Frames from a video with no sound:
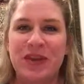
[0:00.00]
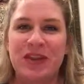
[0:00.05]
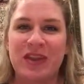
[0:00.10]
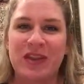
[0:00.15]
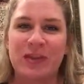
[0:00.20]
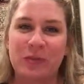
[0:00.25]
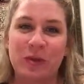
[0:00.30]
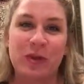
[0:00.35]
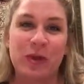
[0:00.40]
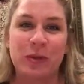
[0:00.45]

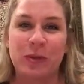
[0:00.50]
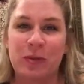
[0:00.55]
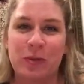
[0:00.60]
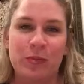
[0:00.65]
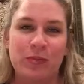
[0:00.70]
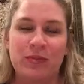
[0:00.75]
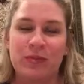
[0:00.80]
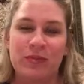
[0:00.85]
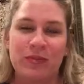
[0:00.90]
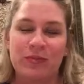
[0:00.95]
That's what your
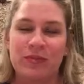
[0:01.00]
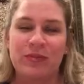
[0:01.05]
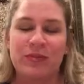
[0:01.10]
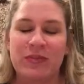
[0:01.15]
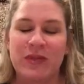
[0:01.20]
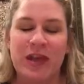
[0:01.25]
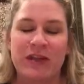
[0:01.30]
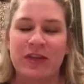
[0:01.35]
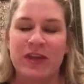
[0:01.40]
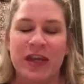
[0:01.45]

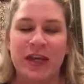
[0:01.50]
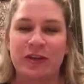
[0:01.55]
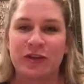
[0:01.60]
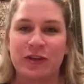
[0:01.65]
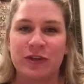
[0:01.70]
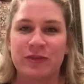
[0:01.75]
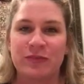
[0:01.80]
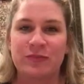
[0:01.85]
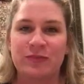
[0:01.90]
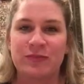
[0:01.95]

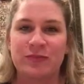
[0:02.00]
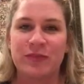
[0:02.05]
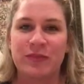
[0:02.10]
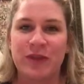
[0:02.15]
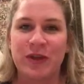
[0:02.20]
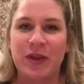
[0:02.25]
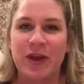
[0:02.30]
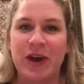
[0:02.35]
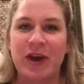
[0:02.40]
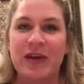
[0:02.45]
navigation.
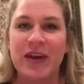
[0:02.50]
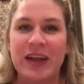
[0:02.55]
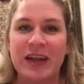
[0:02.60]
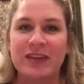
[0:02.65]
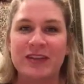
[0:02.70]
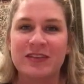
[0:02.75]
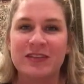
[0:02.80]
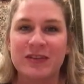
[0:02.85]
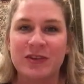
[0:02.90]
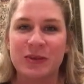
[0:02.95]
All right,
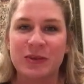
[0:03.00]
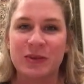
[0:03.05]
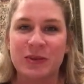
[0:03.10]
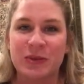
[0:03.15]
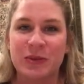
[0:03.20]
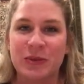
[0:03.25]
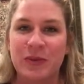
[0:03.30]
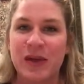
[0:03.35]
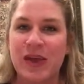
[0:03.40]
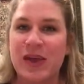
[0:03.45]

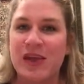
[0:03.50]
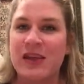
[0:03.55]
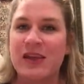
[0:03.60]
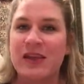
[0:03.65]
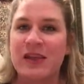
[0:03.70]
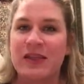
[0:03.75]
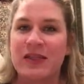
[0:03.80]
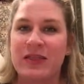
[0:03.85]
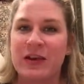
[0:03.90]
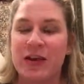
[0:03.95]
so
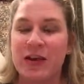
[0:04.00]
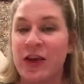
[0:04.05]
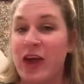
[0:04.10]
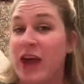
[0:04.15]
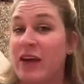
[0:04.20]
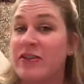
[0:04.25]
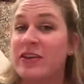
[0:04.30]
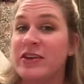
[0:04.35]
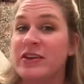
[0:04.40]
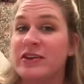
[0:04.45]
there you
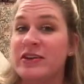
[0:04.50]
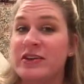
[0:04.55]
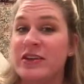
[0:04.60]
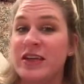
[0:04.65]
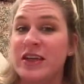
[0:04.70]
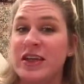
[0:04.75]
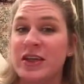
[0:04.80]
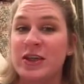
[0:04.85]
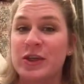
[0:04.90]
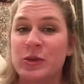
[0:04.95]
have it.
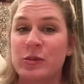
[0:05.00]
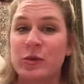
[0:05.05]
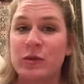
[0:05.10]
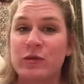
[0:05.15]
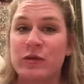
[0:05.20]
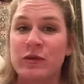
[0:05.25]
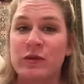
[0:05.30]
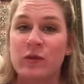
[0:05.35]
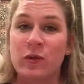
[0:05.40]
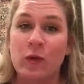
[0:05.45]
Your movement